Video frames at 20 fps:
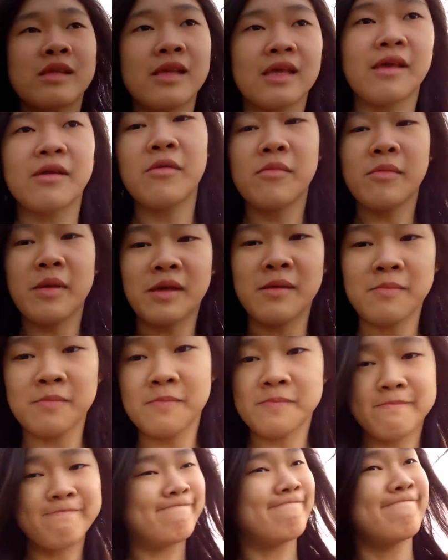Kill me.
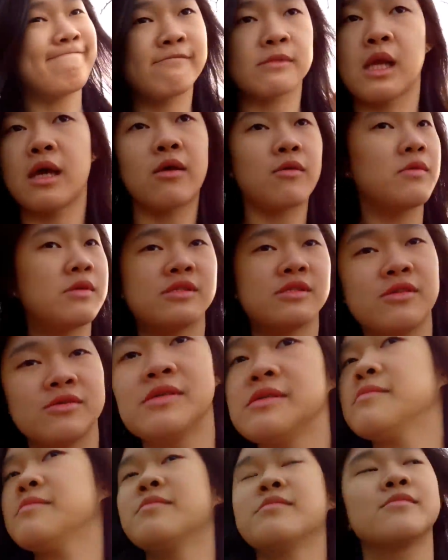I don't want to do
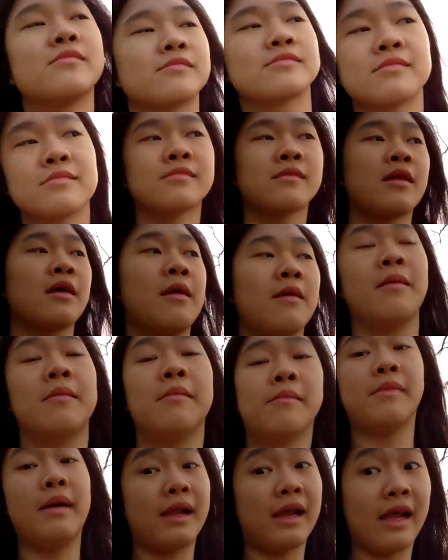it.
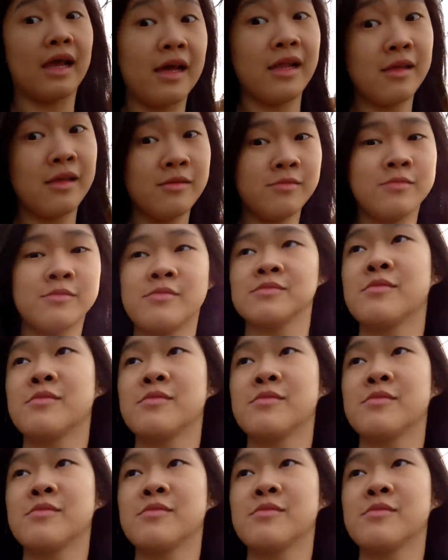But I gotta.